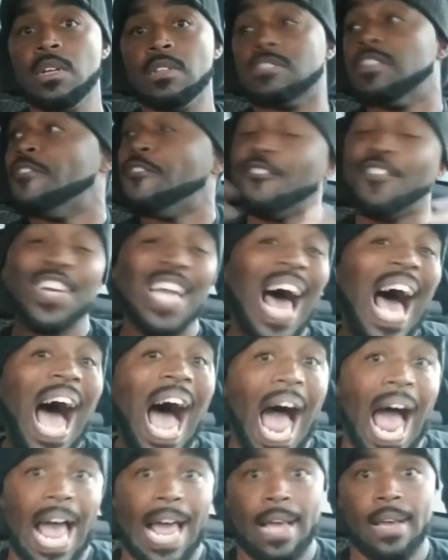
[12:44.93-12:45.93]
to
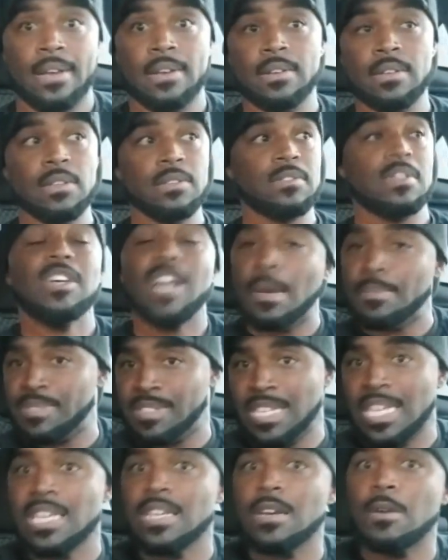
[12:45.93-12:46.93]
fly, to come
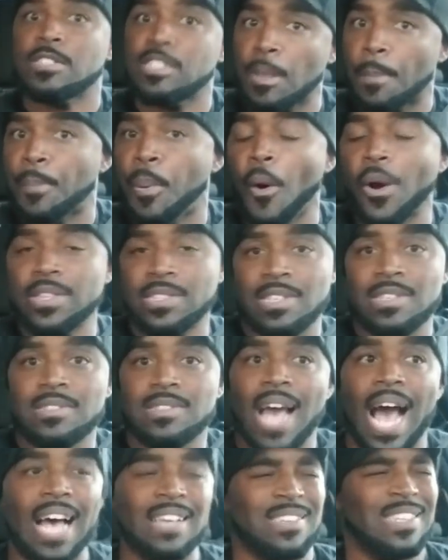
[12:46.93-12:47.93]
see you, support these
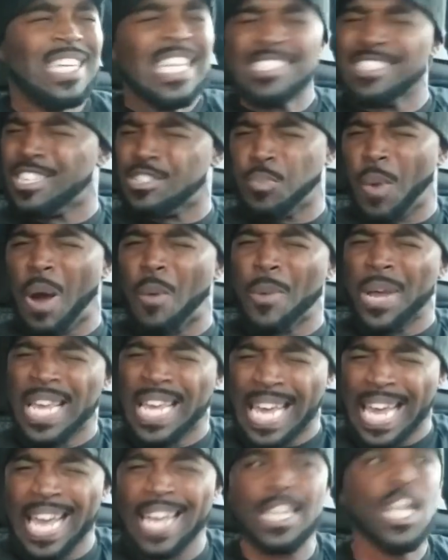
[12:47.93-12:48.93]
guys. And this is what we
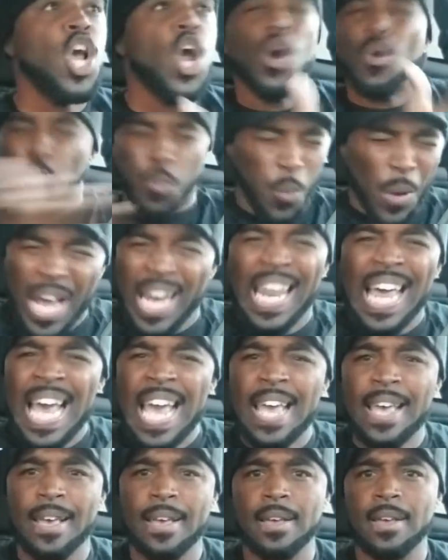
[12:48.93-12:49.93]
get?
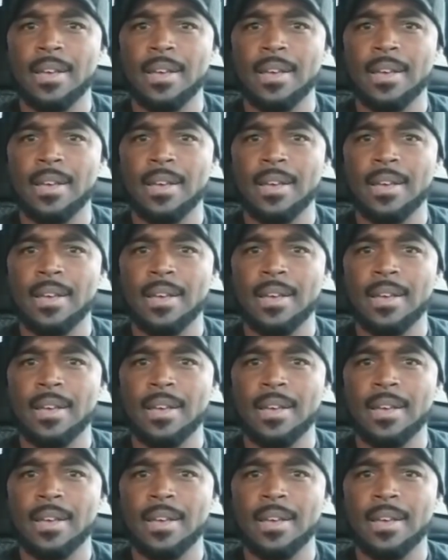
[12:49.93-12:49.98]
Really?